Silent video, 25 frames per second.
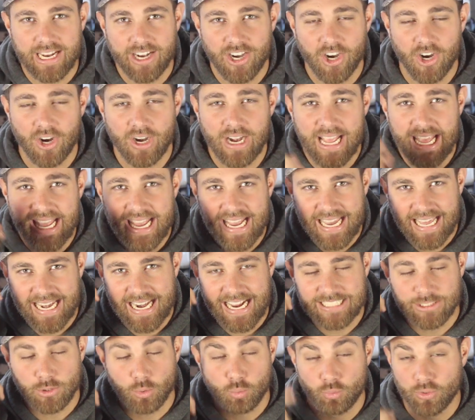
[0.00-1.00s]
here. It
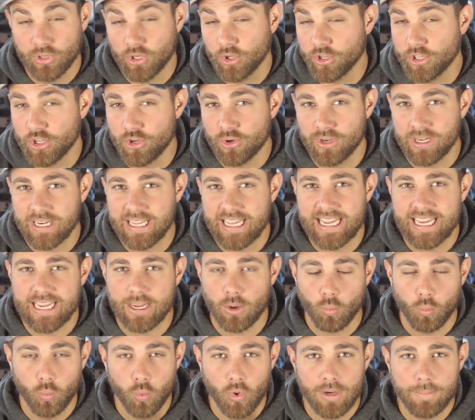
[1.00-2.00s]
has a real
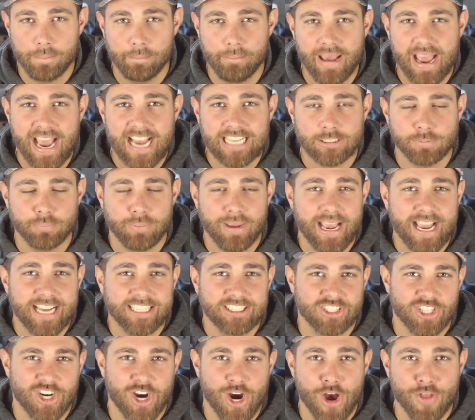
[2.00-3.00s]
unique wooden bass
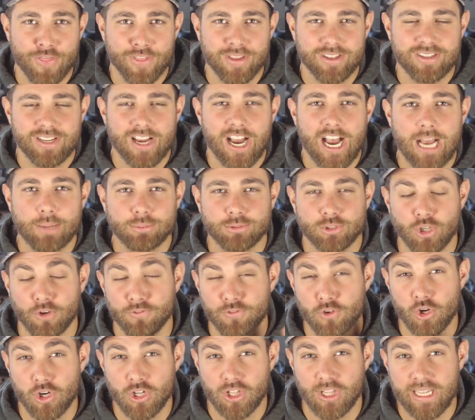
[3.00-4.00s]
patch on the top. So
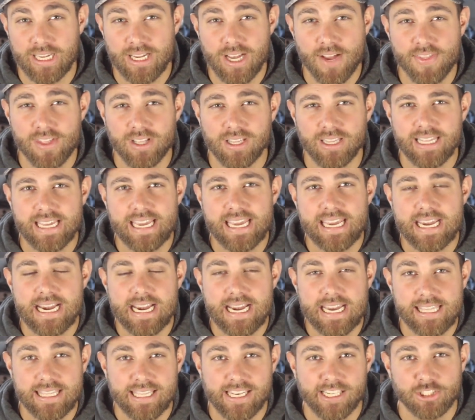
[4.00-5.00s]
if you click on the link
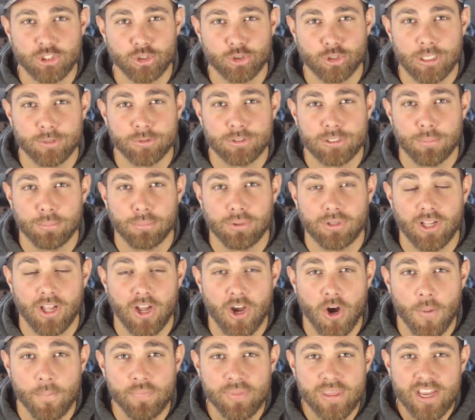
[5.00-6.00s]
in the description
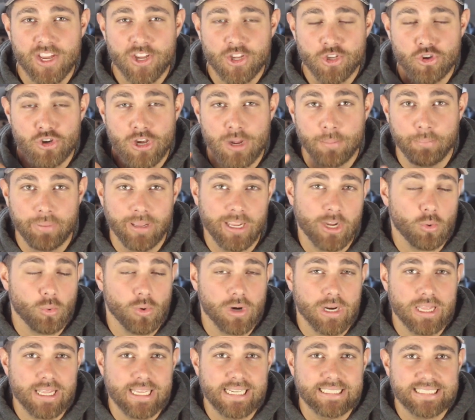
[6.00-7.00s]
below, you can pick
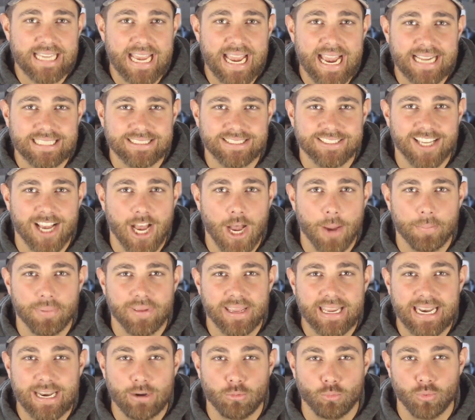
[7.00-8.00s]
one of these hats
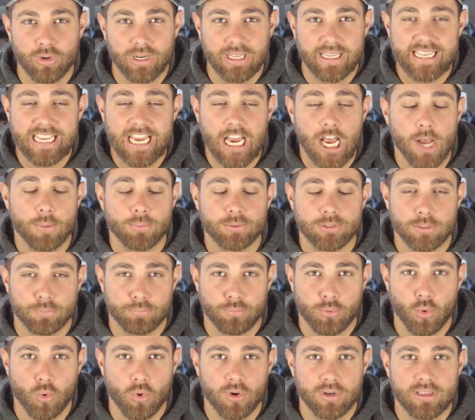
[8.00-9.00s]
up, and it really helps
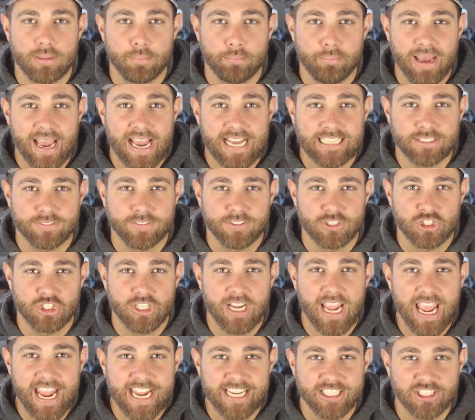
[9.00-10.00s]
support the Bass
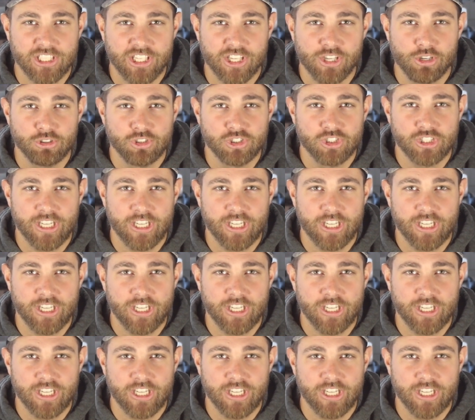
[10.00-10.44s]
Fishing H Q